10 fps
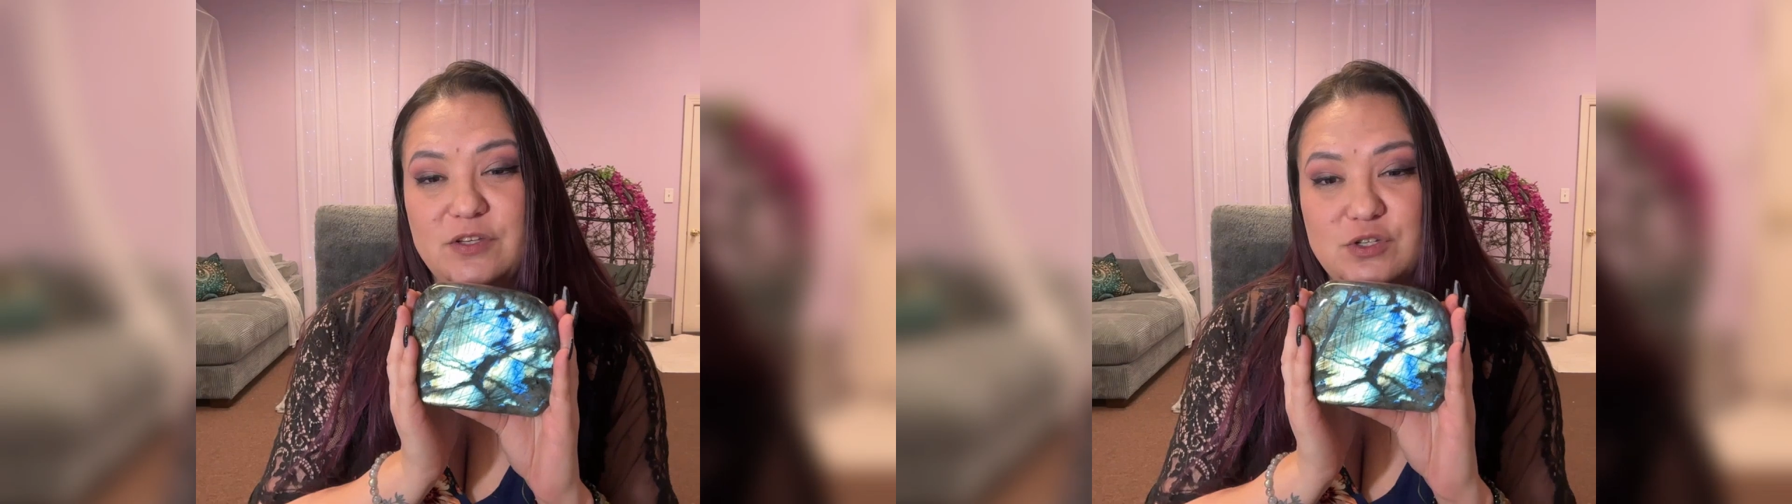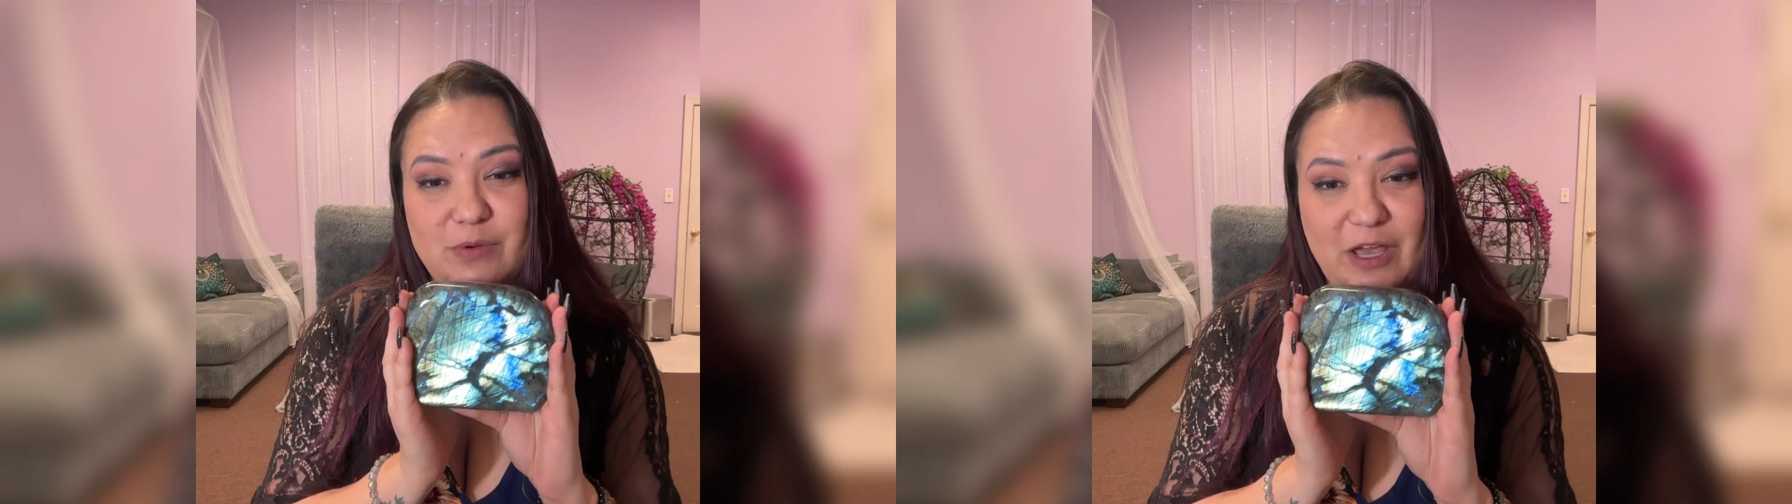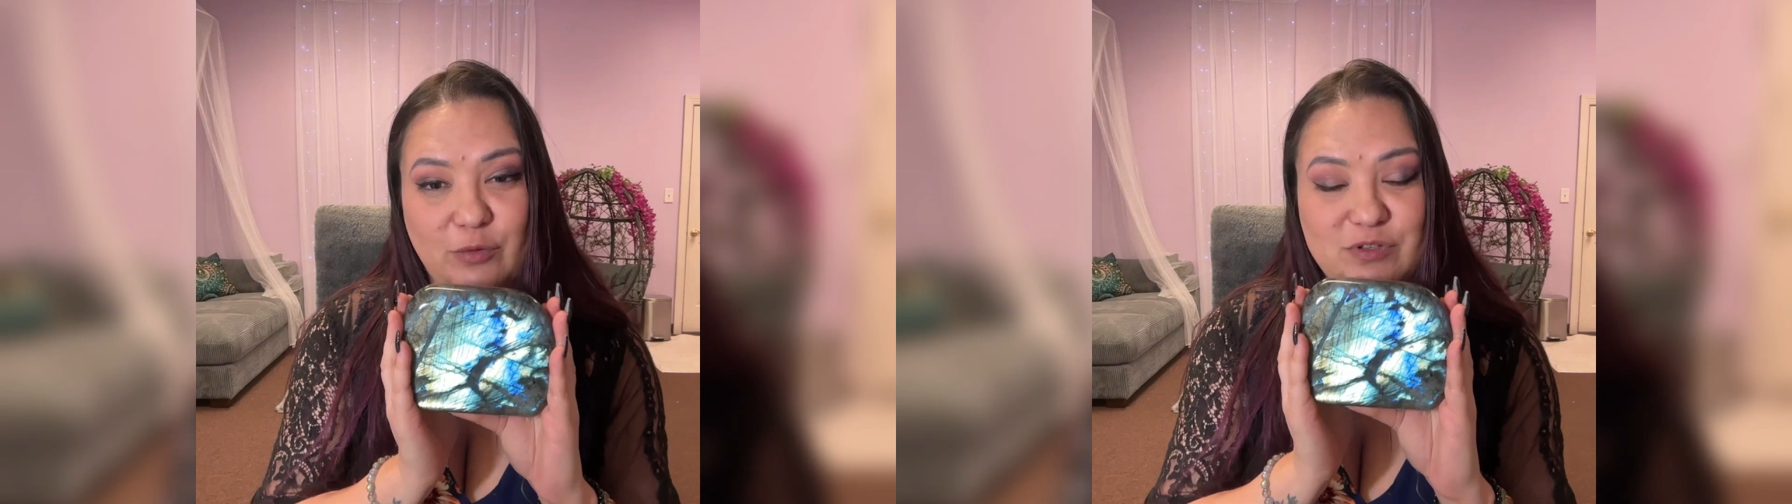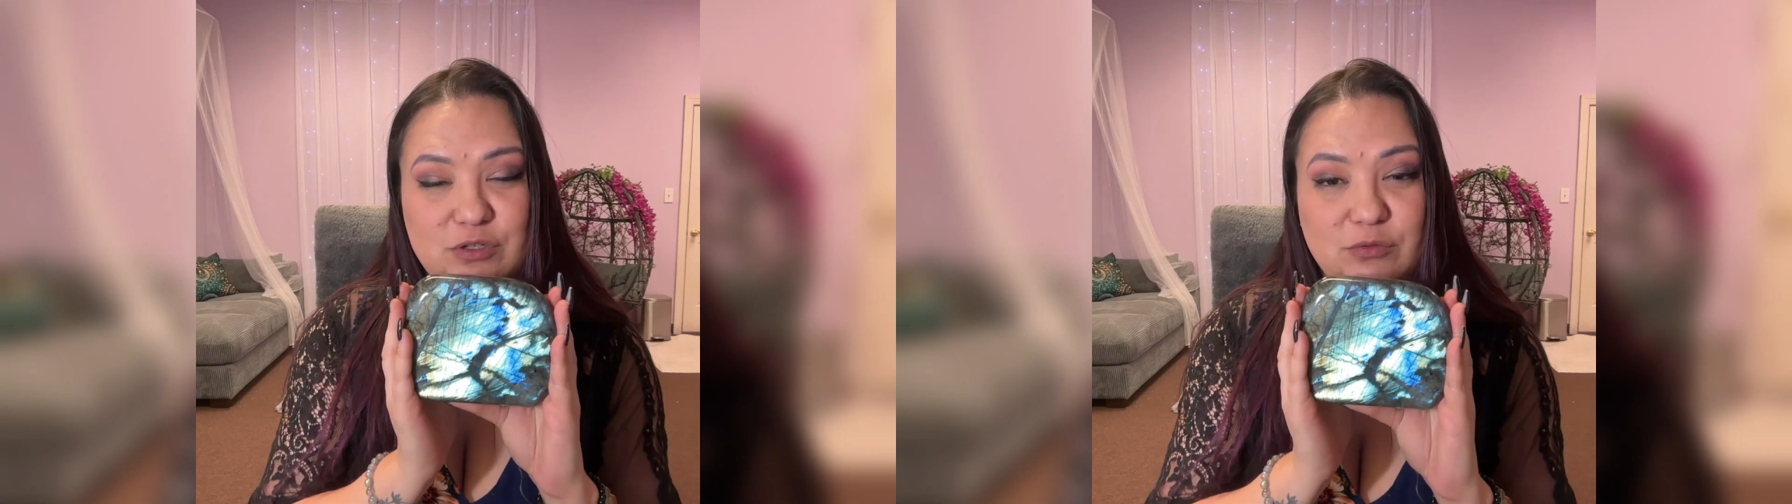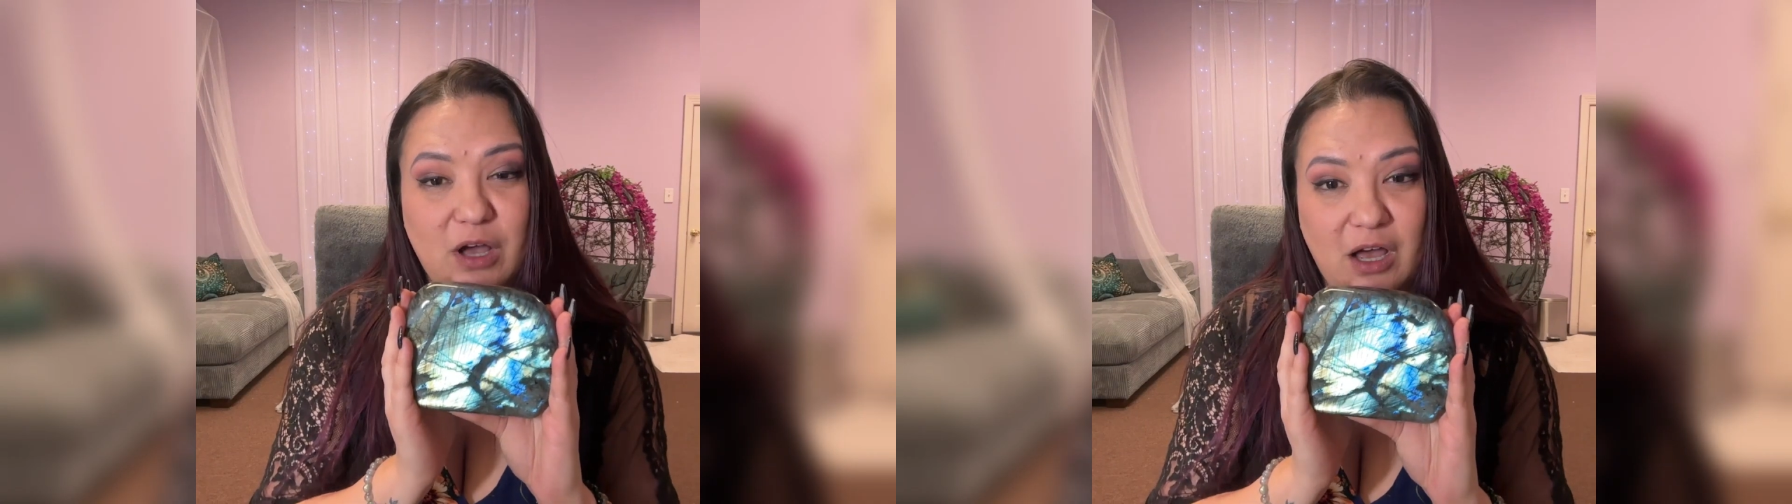to help
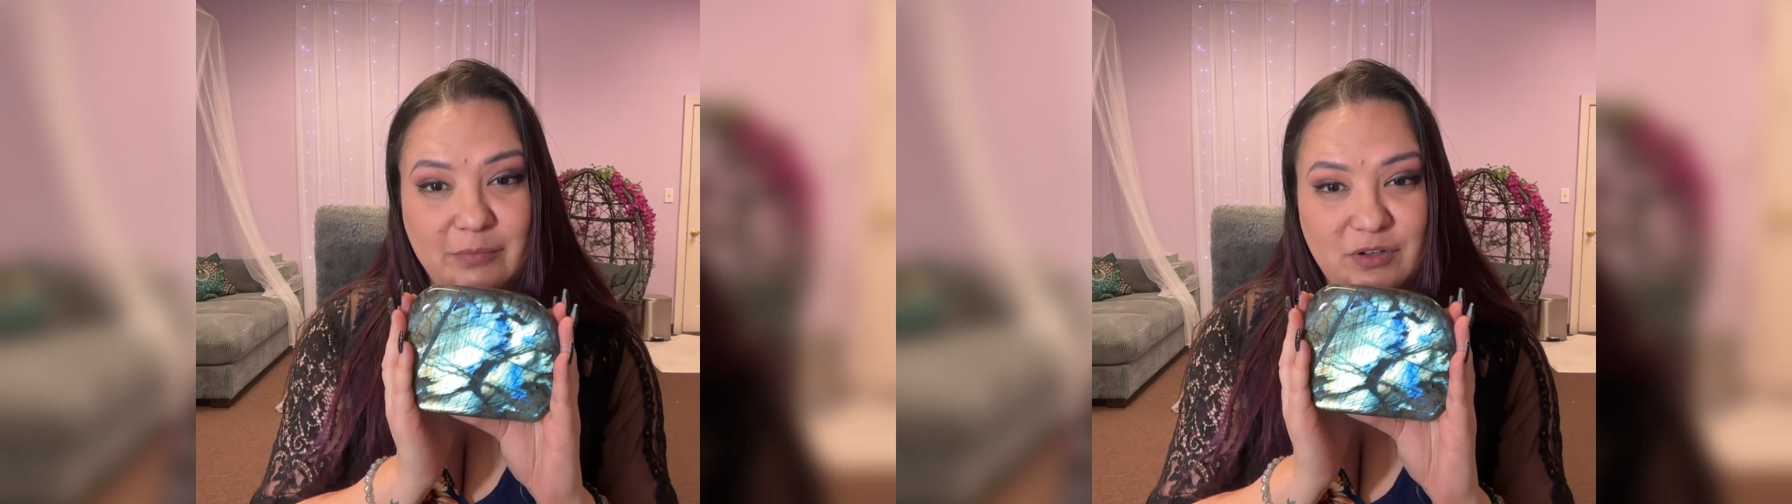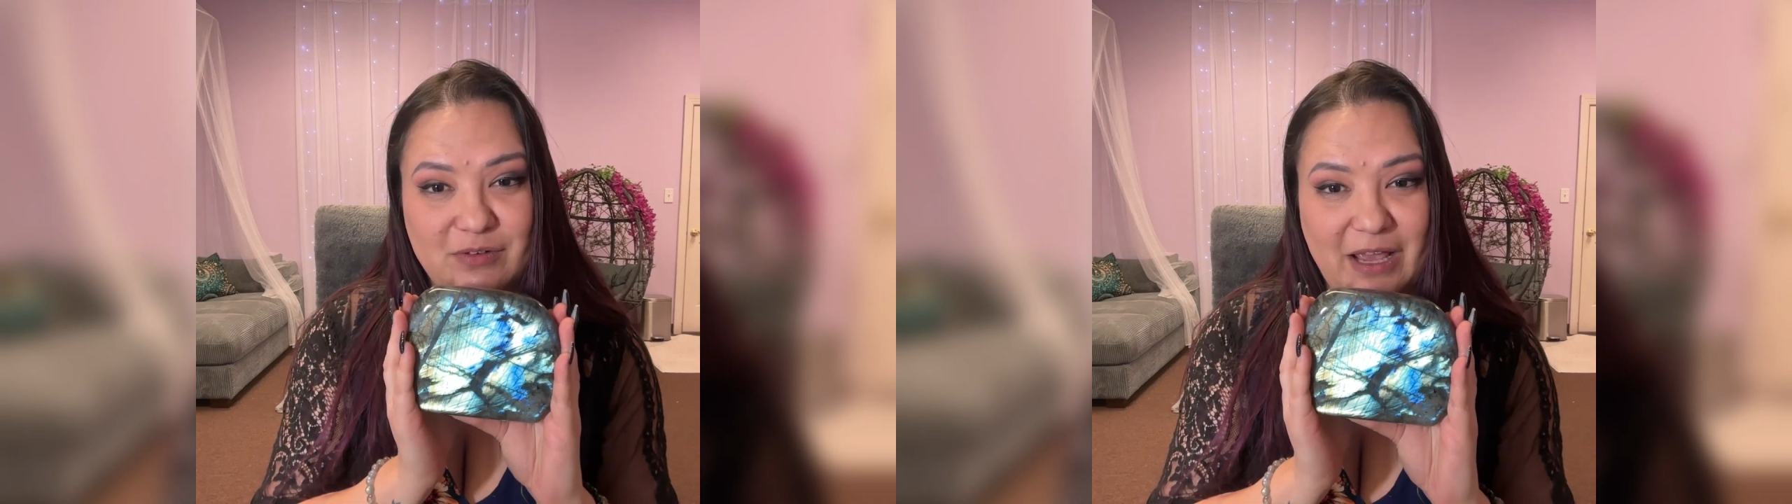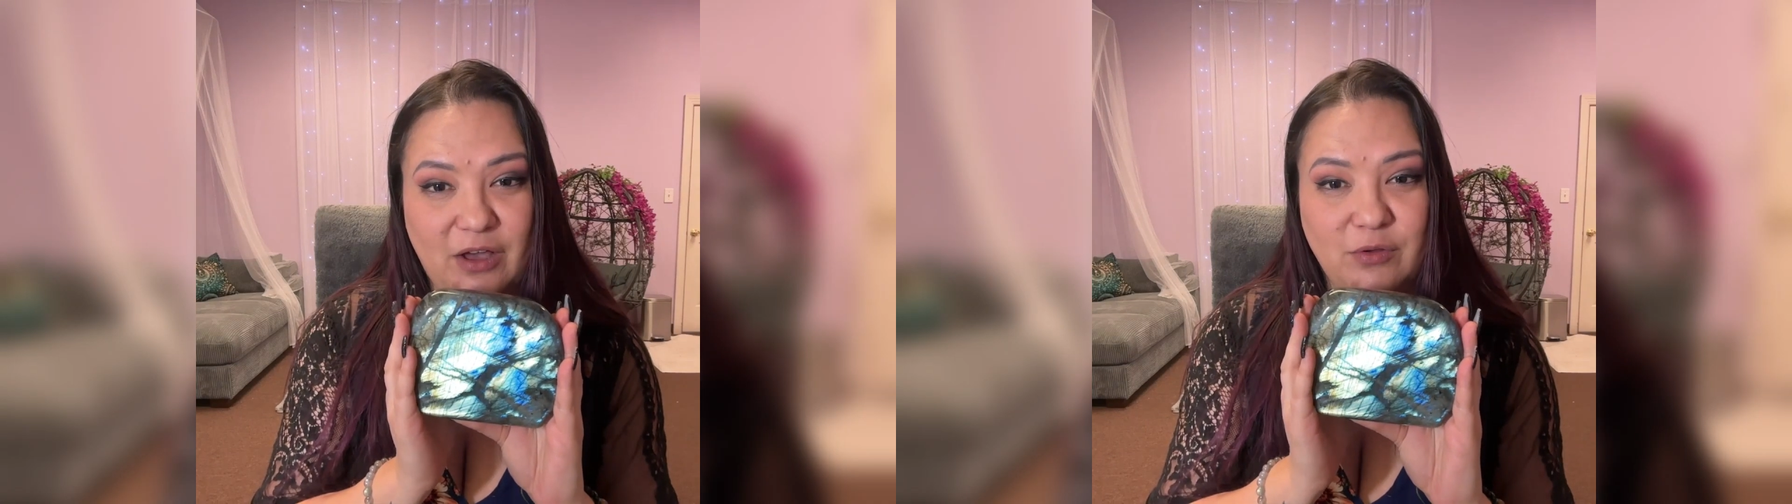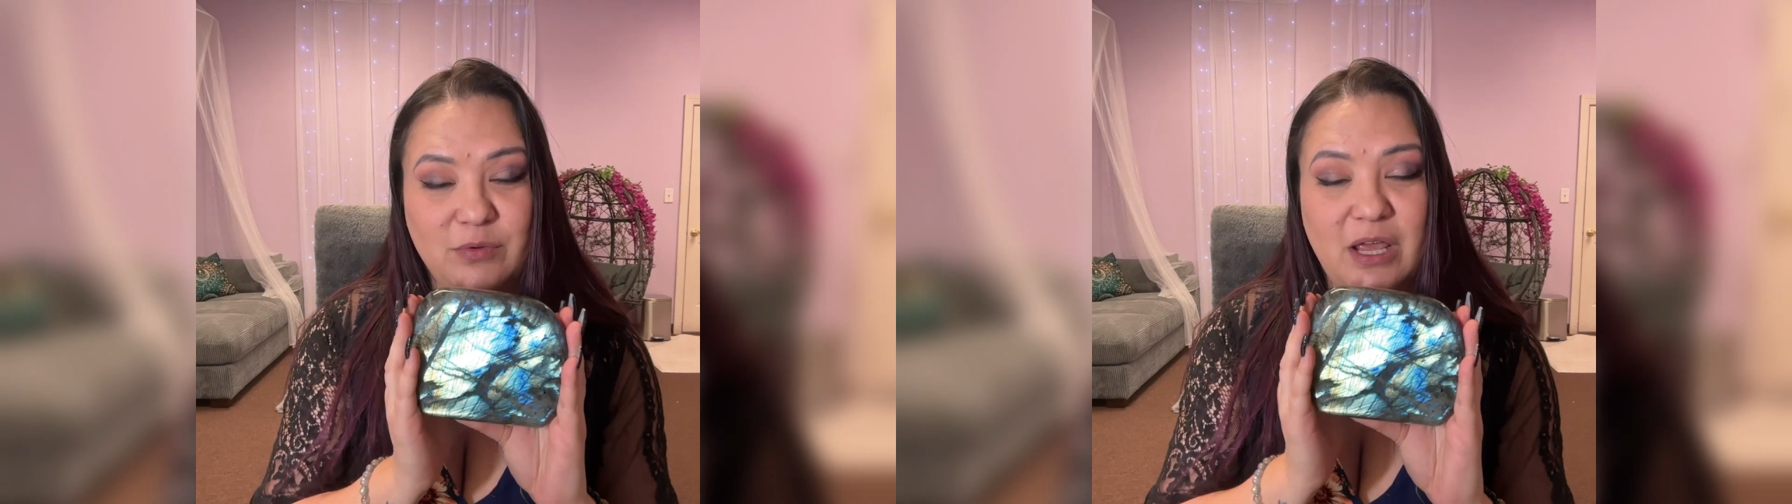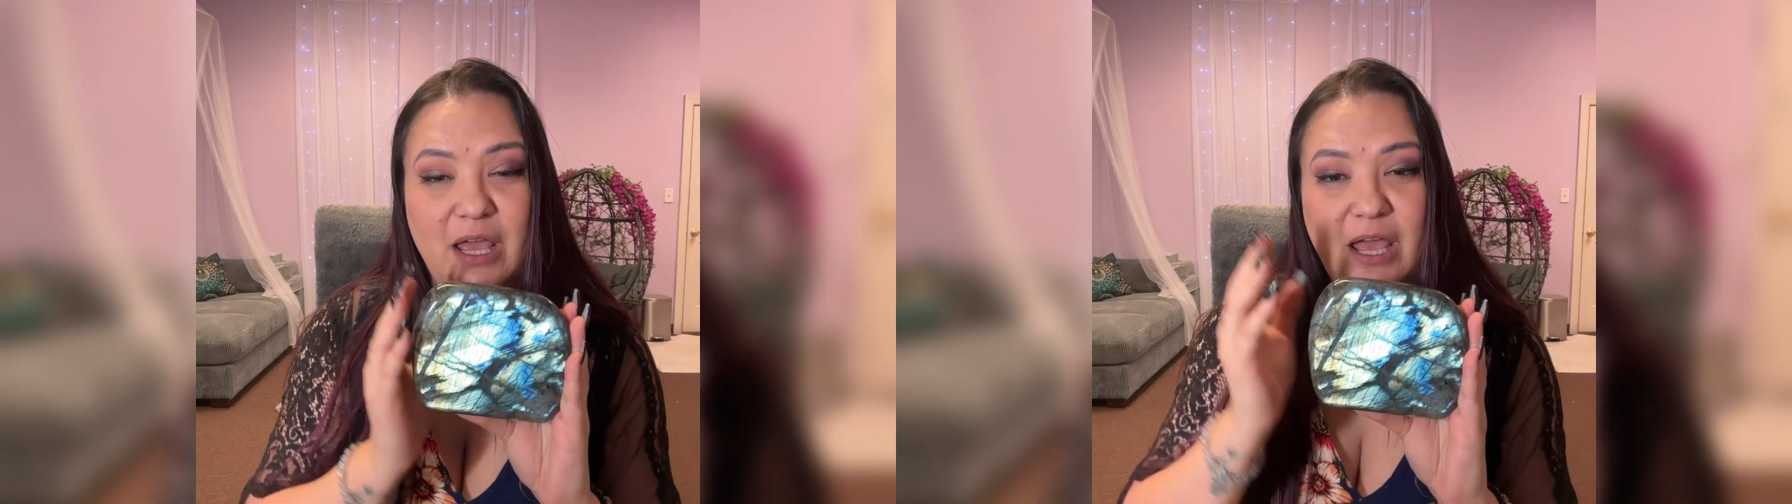to calm you down